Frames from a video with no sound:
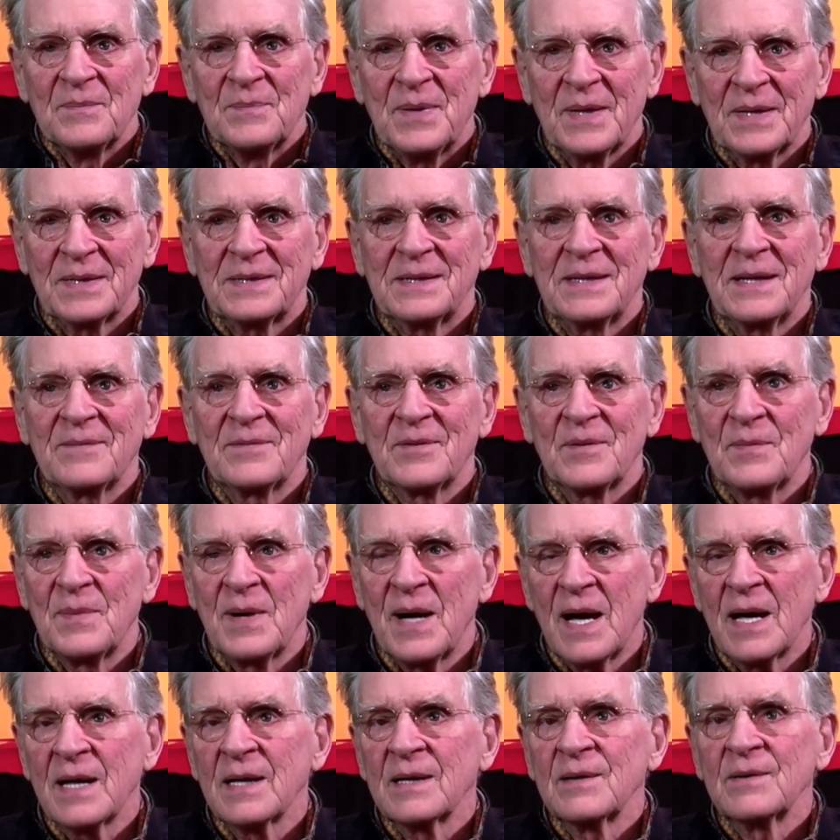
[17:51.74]
But never
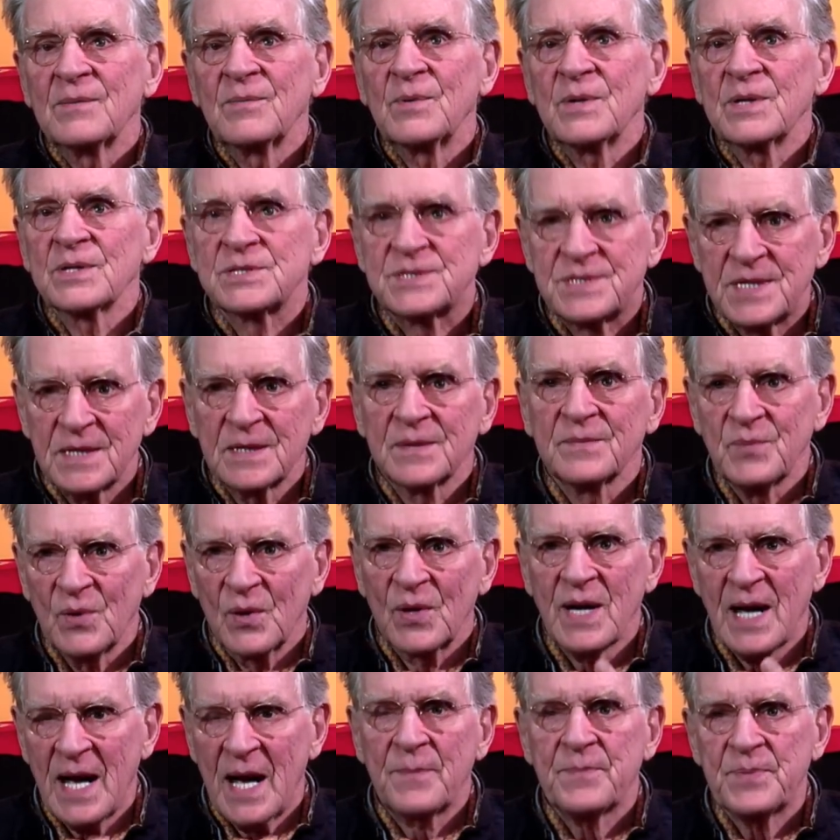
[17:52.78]
mind, we're still
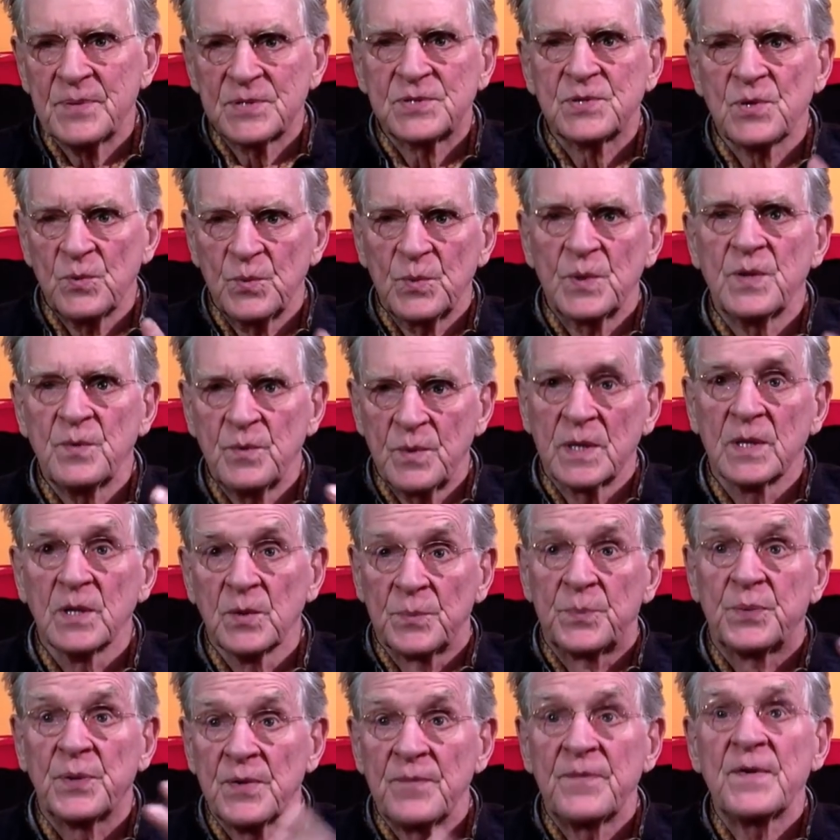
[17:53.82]
more happy, so we
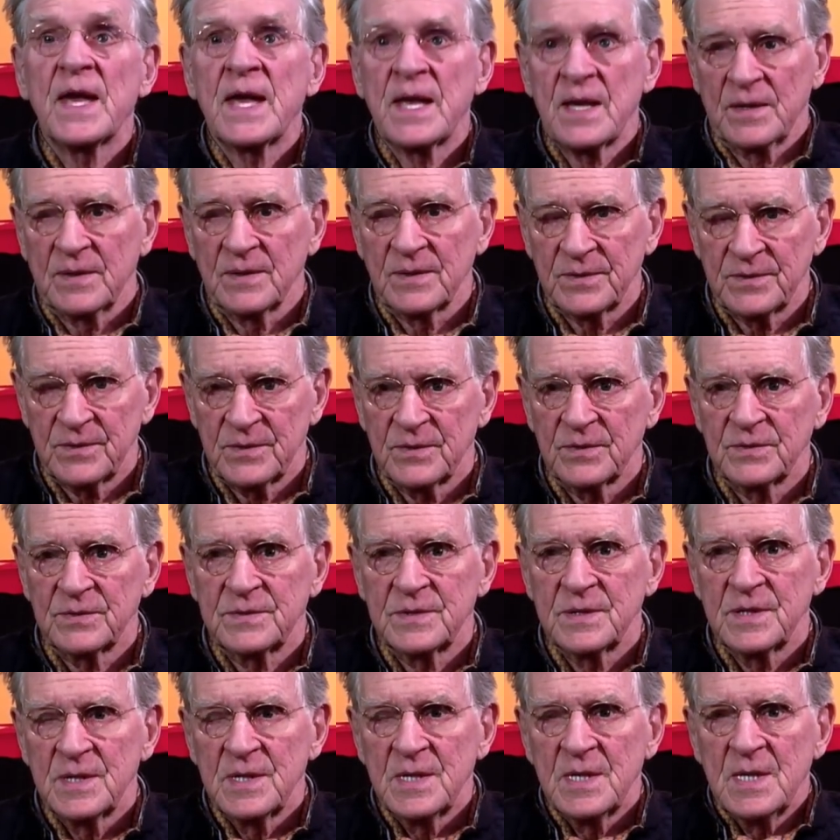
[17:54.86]
will prevail, you know.
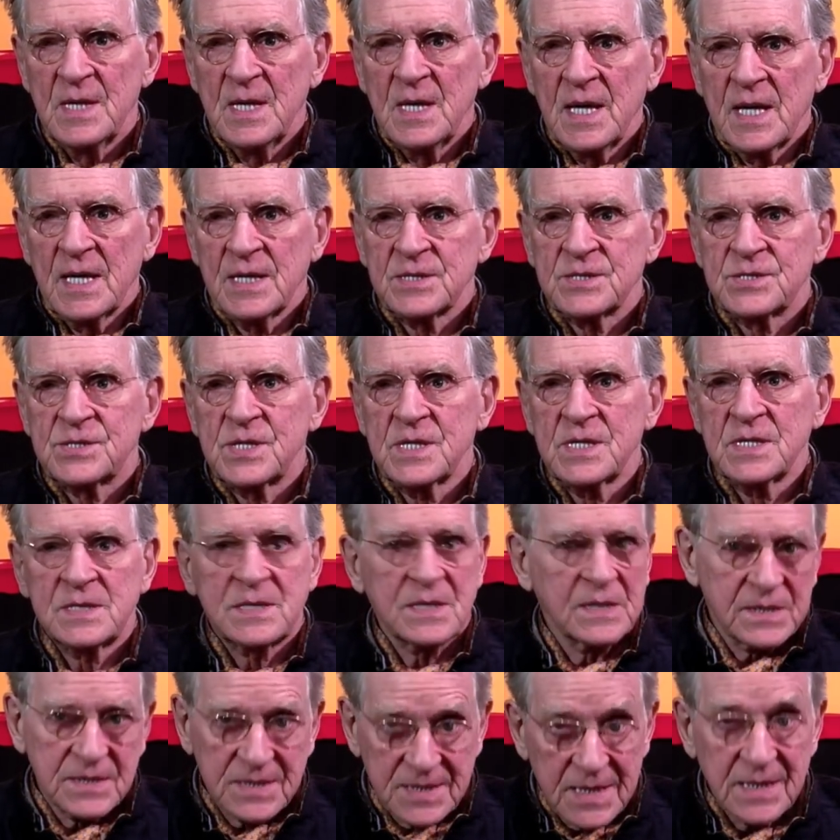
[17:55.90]
As
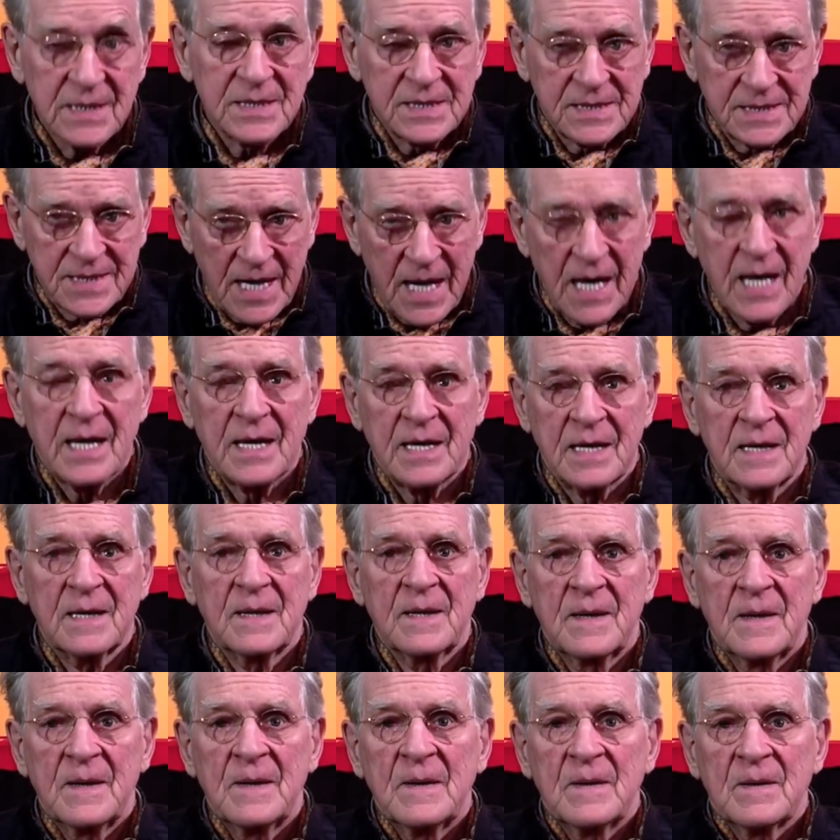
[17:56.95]
Jesus did
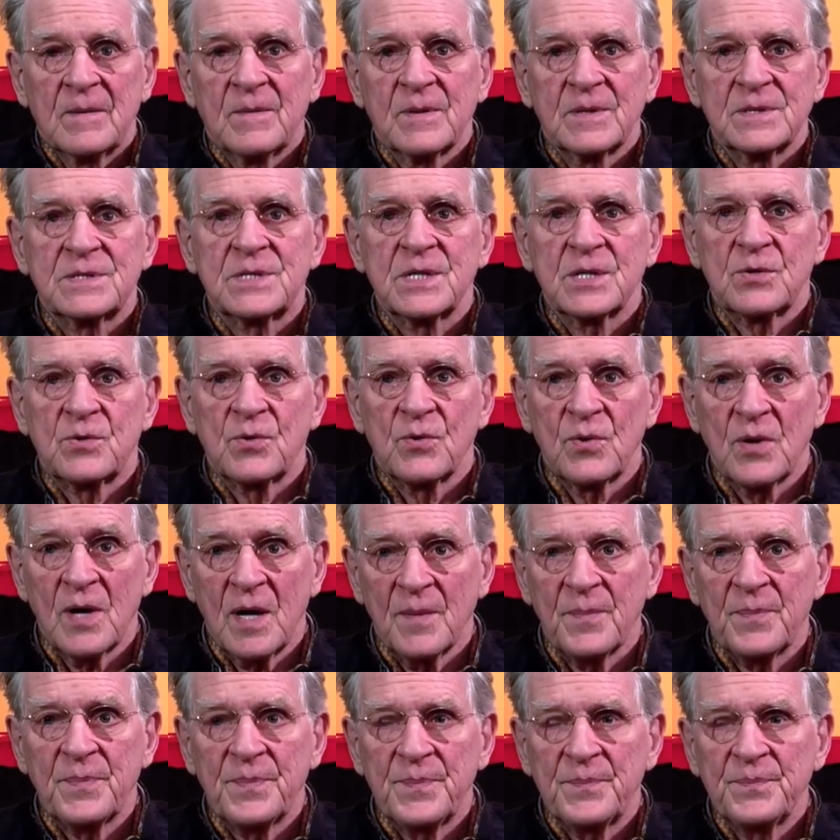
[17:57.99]
say, once he grew
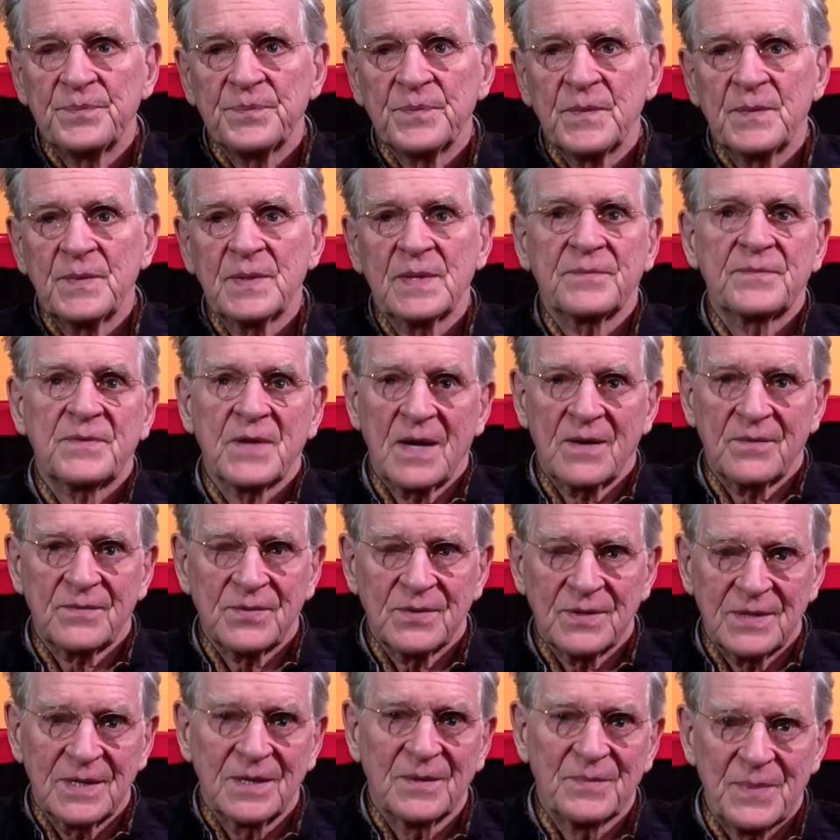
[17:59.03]
up, after,
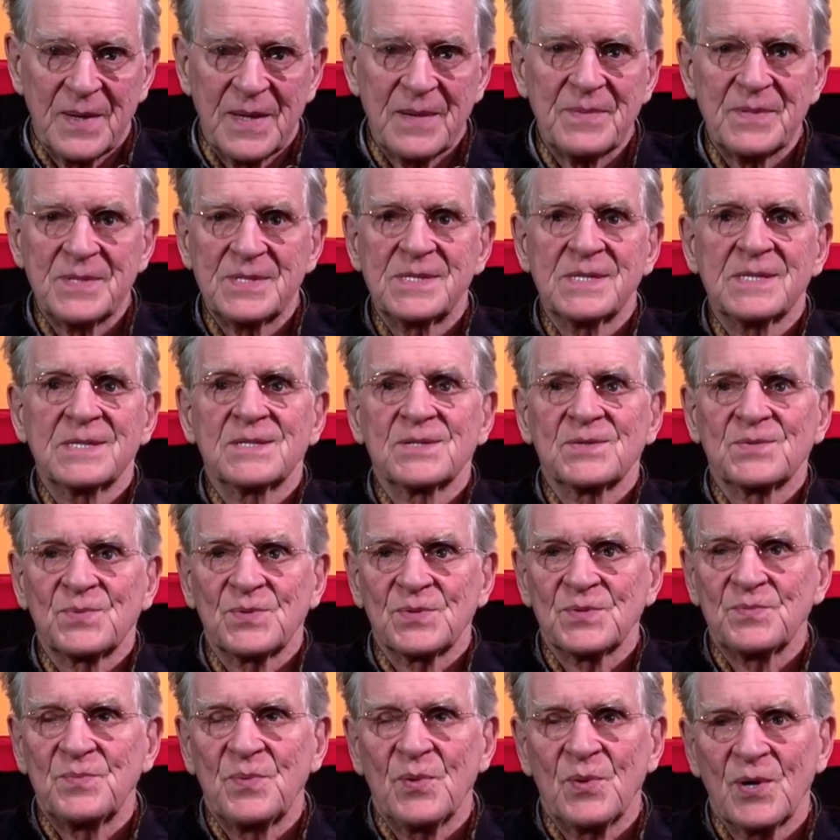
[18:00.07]
after little baby Jesus
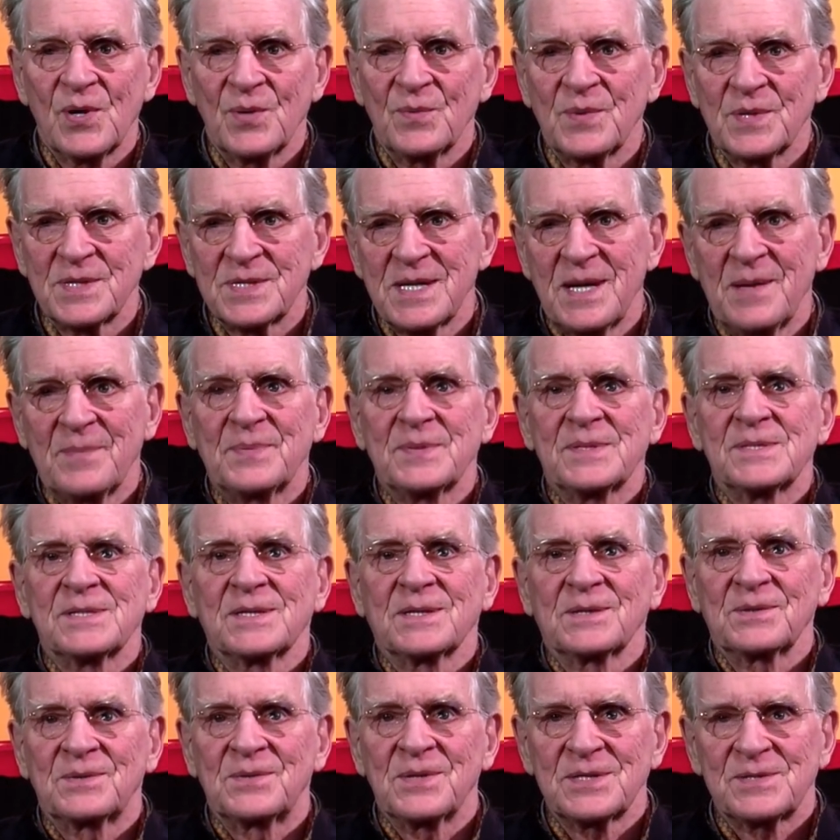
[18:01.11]
was born, which happens
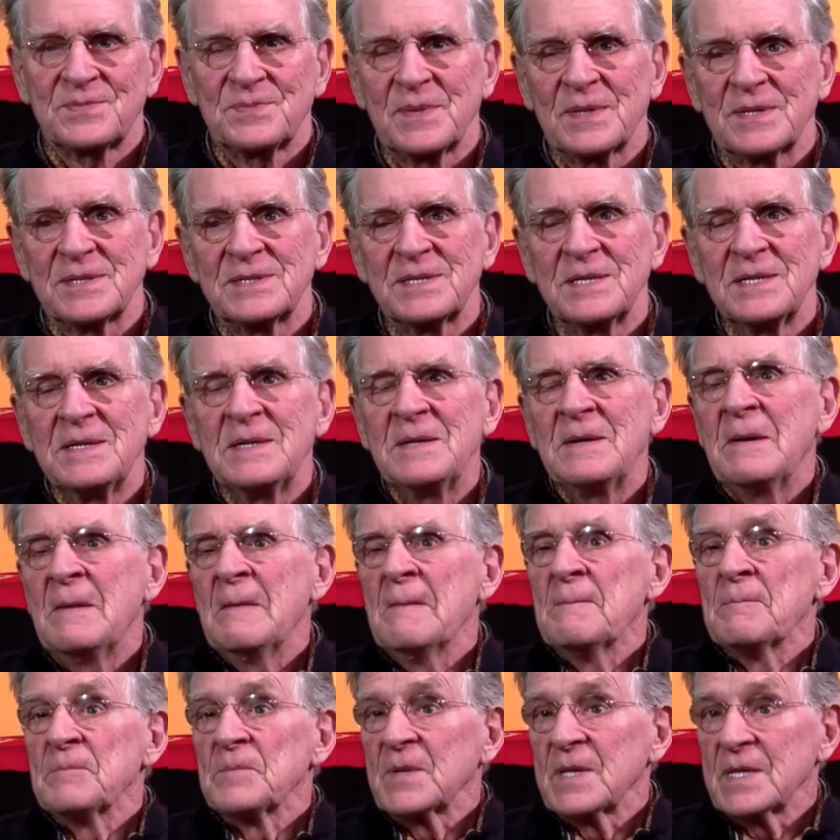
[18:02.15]
on Christmas,
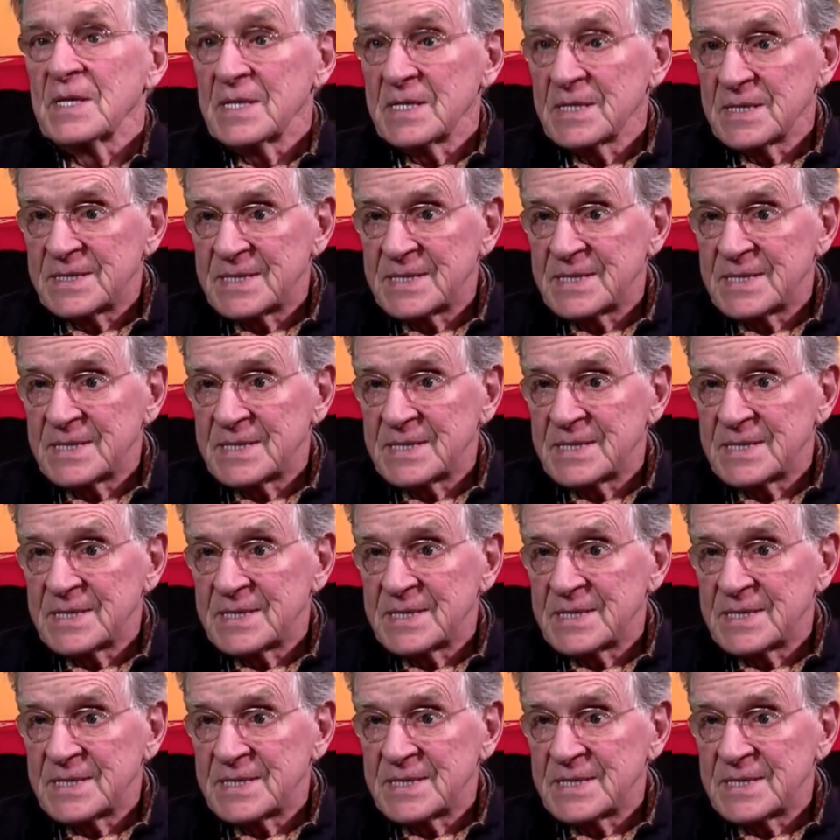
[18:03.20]
he